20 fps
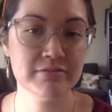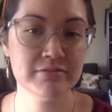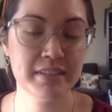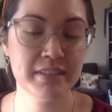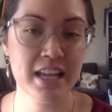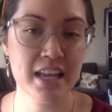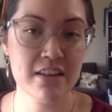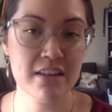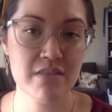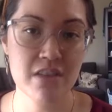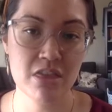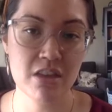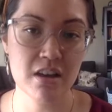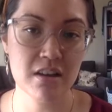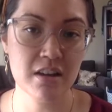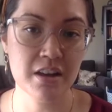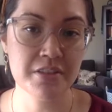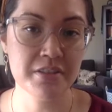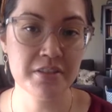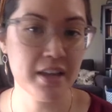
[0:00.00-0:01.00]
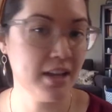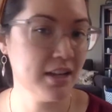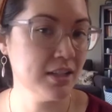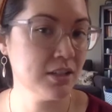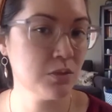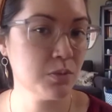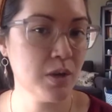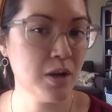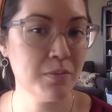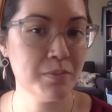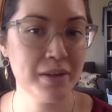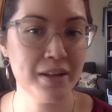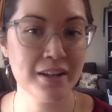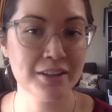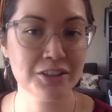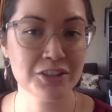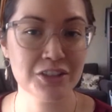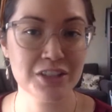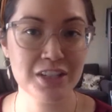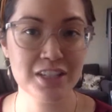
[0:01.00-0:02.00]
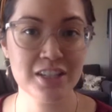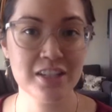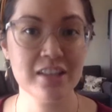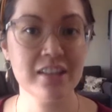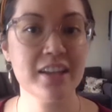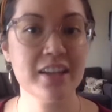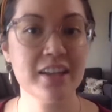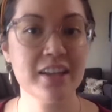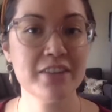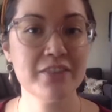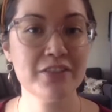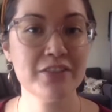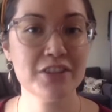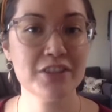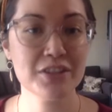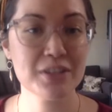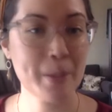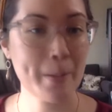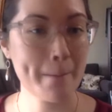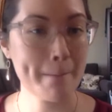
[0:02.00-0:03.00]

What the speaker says: And I have a thought on that as well, but I'll turn it to Yolanda first.